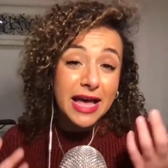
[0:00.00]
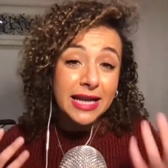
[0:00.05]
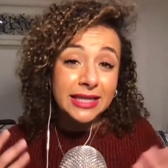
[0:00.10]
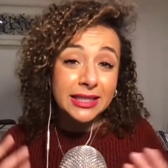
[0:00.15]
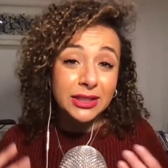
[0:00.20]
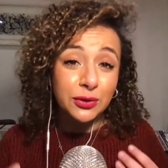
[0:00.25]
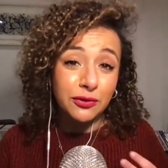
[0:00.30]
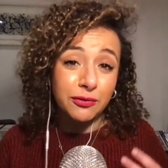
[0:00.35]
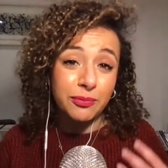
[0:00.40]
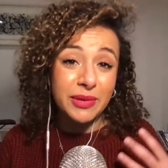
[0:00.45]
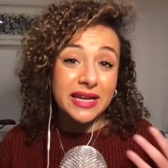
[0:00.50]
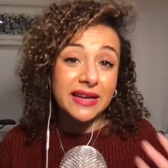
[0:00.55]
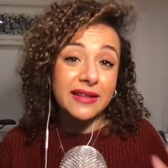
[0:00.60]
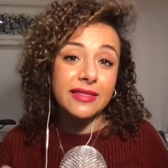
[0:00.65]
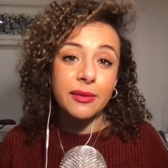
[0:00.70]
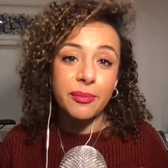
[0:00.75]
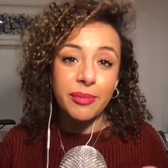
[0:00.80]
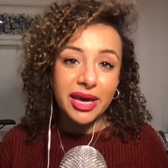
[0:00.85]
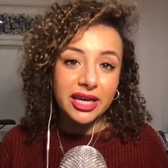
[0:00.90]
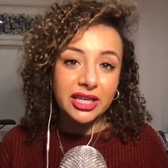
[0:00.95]
barely sort of been
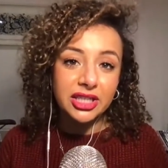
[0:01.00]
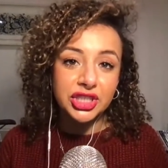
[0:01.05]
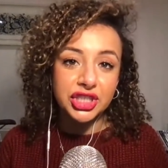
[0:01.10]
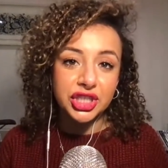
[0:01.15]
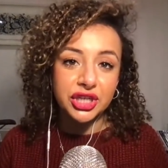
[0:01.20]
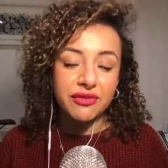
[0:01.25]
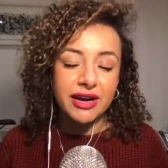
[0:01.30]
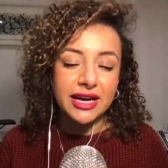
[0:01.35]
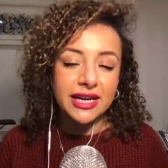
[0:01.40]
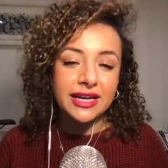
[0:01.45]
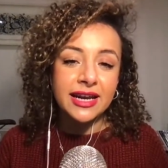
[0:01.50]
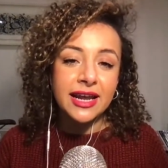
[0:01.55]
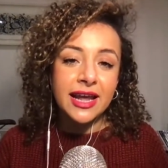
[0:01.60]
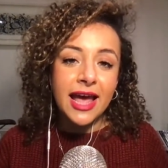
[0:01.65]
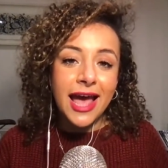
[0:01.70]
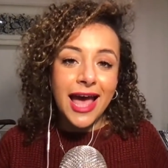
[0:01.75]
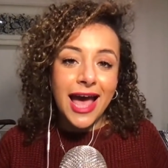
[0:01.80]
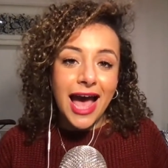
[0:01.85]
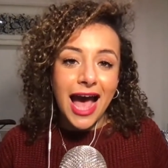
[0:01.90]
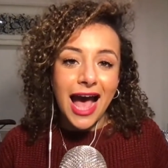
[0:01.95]
in the picture, and
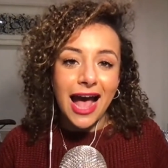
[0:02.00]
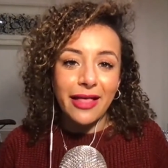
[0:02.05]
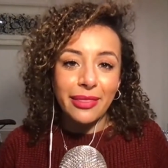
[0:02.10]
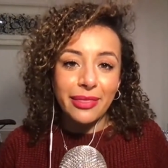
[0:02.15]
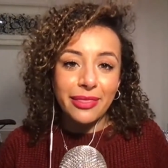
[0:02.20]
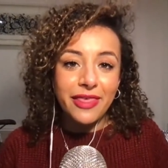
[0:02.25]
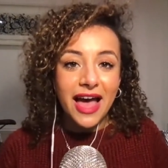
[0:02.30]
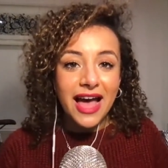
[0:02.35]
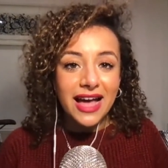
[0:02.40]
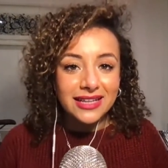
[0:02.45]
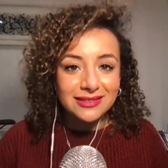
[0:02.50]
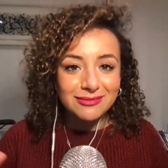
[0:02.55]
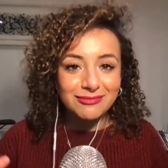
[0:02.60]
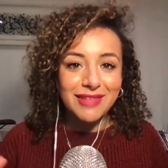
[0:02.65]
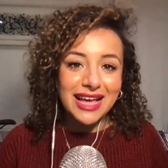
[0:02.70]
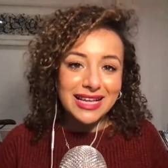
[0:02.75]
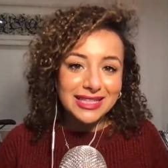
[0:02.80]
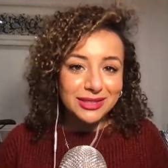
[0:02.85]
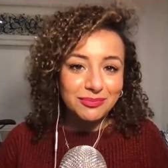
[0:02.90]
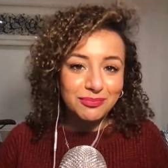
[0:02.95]
and that
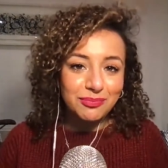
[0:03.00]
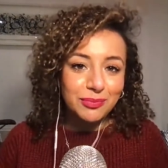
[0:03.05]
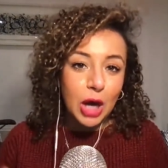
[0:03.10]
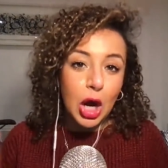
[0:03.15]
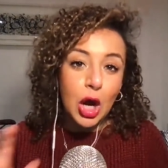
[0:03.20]
that's